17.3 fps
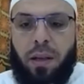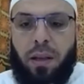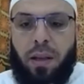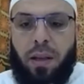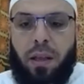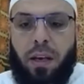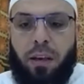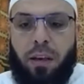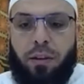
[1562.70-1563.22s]

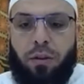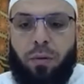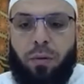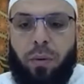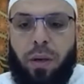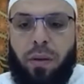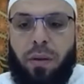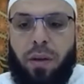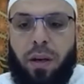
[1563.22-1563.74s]
that they
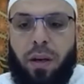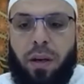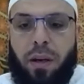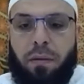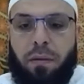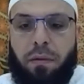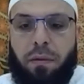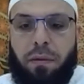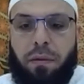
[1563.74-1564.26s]
do in
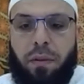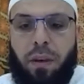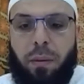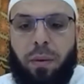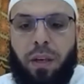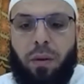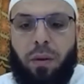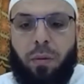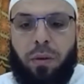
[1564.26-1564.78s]
there. If
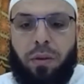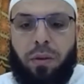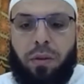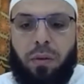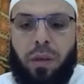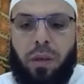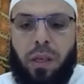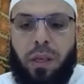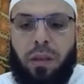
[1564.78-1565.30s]
anybody wants
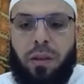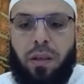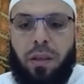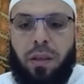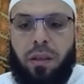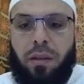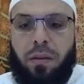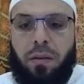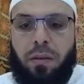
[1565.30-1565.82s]
to get it
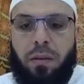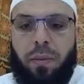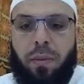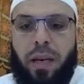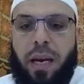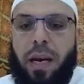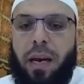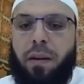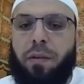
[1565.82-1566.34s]
done on your
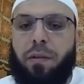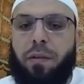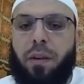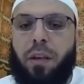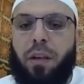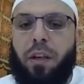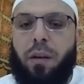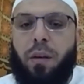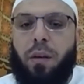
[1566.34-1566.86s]
behalf,
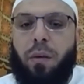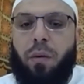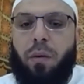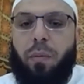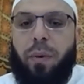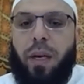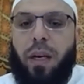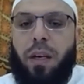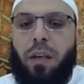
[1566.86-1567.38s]
you
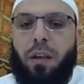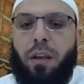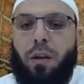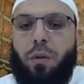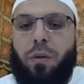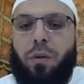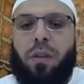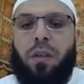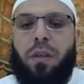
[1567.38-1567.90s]
may
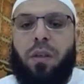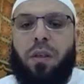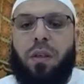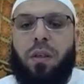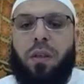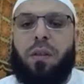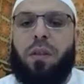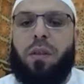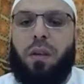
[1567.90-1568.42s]
use
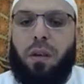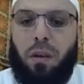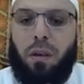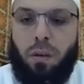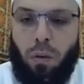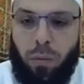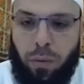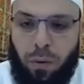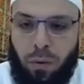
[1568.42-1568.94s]
this
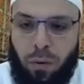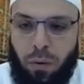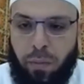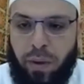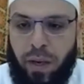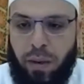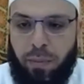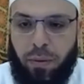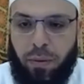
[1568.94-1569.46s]
global
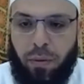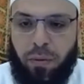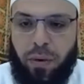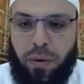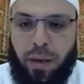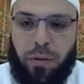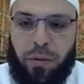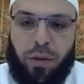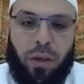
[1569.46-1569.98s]
Qurbani
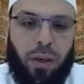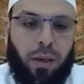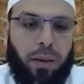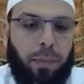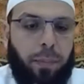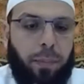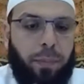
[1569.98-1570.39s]
program, inshallah.